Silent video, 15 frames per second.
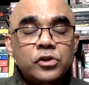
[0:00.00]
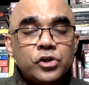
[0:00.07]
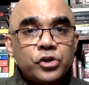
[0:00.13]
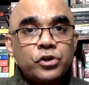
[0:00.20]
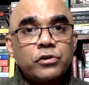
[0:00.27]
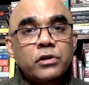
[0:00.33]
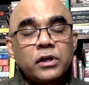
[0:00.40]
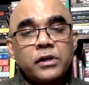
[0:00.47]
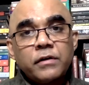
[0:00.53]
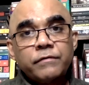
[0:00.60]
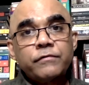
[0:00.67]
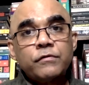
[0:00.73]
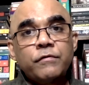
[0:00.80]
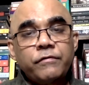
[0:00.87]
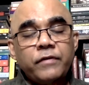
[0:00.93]
surely a
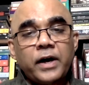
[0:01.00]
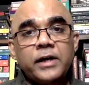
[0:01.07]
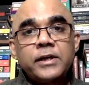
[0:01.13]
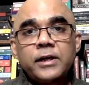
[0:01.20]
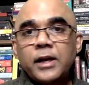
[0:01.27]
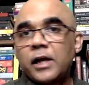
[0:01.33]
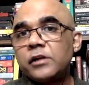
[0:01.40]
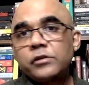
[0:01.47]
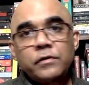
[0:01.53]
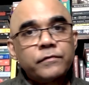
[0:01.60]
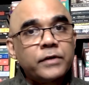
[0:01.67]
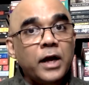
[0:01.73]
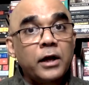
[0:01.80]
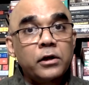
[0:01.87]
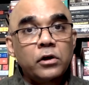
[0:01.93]
few fiery lines of
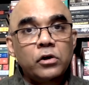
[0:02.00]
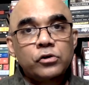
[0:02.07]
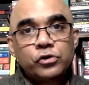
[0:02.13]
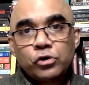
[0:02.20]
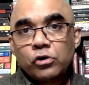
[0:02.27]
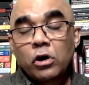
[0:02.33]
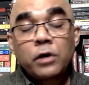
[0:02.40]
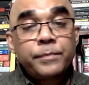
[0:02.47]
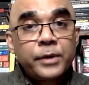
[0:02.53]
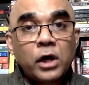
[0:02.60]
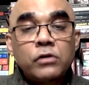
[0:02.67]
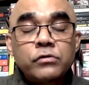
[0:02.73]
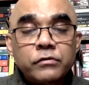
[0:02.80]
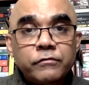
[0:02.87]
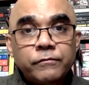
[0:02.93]
dialogue should not be
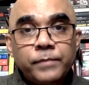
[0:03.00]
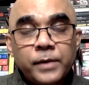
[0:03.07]
out of